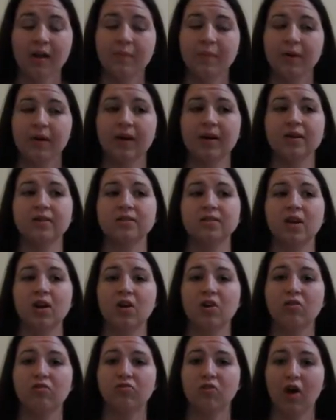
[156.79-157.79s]
Because
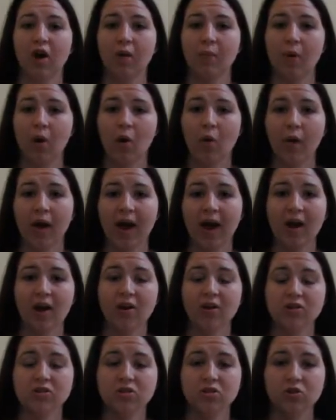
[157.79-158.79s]
from
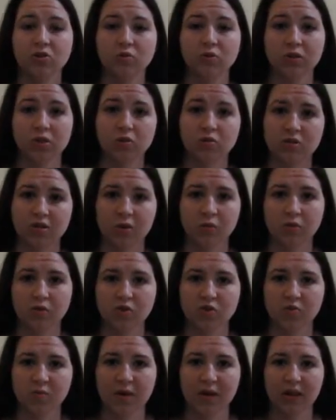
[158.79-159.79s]
O'Hare to Houston, which
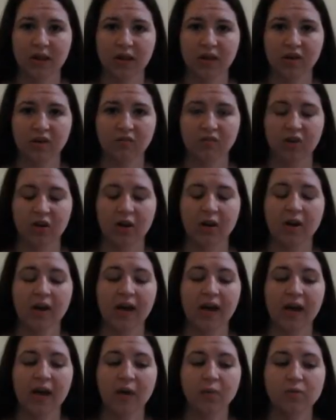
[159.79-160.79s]
was my layover,
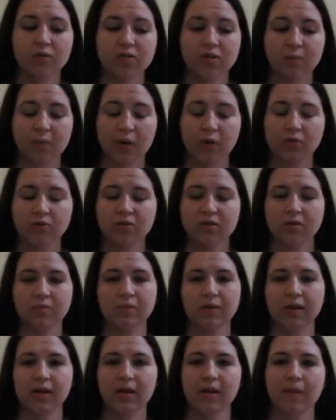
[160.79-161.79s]
it was supposed to
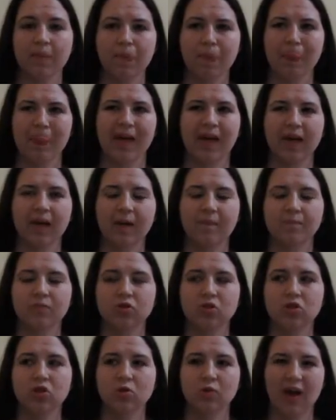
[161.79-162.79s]
be
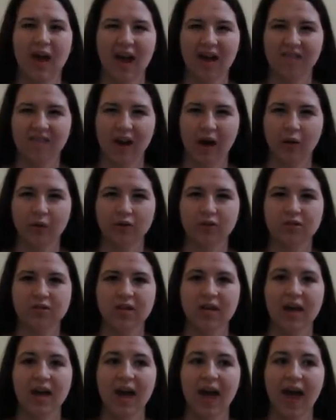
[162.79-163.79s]
2.5 hours.
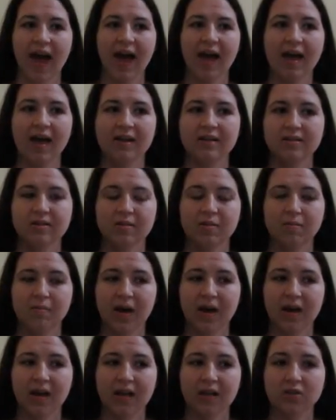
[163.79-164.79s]
And
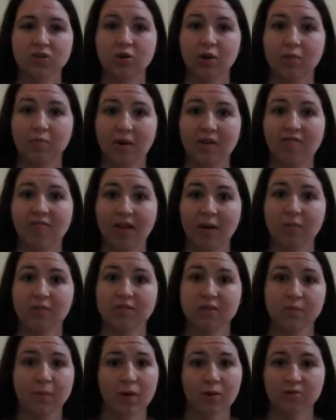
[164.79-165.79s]
my flight was
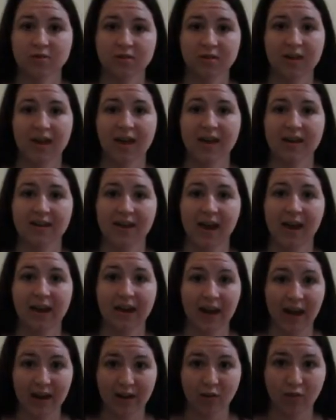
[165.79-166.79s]
supposed to land at
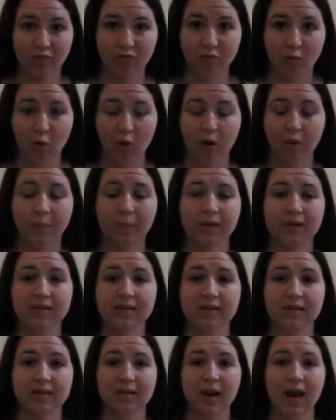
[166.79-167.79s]
9:04, but
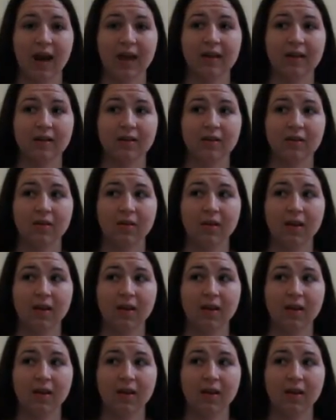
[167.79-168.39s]
didn't, and